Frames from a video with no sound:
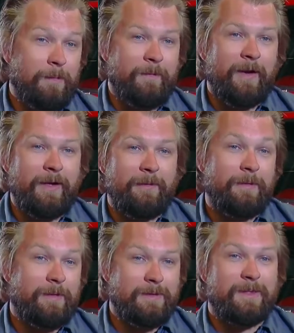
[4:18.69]
provided
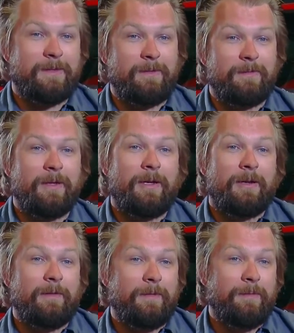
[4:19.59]
with the system
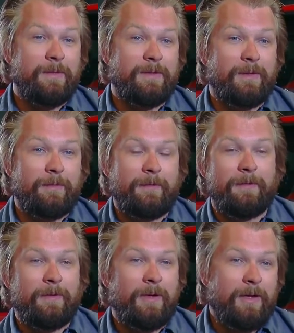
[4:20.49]
from the
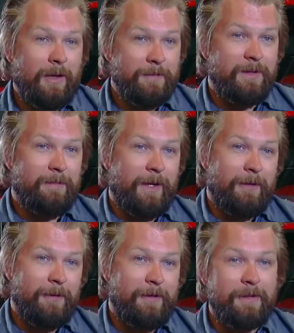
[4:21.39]
subwoofer up to the
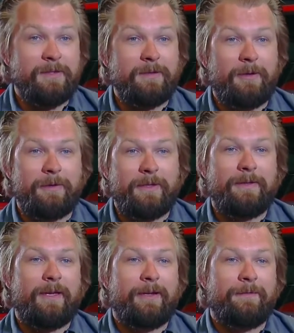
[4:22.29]
battery and install the
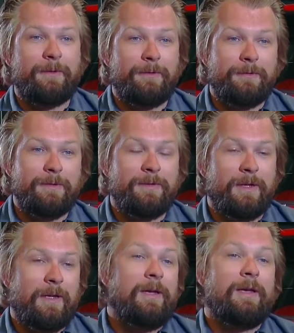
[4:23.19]
inline fuse.
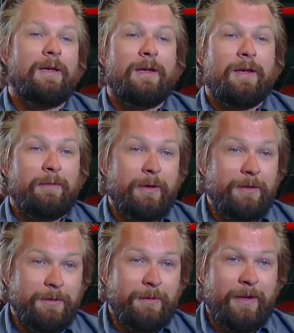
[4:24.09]
We
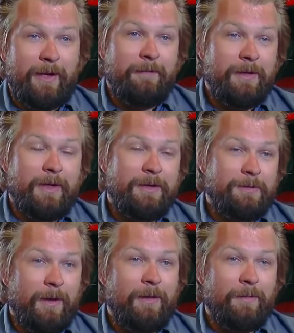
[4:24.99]
also run a heavy gauge
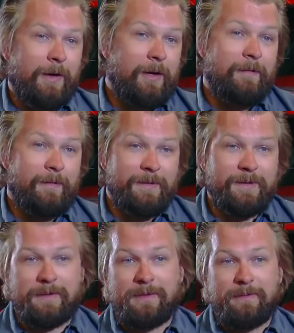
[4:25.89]
ground wire from the
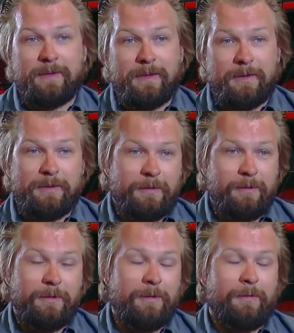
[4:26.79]
system
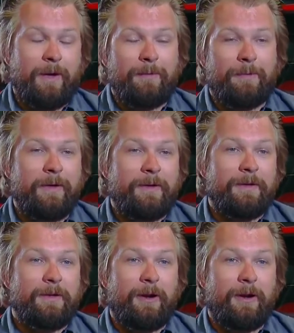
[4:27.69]
to a good ground point on the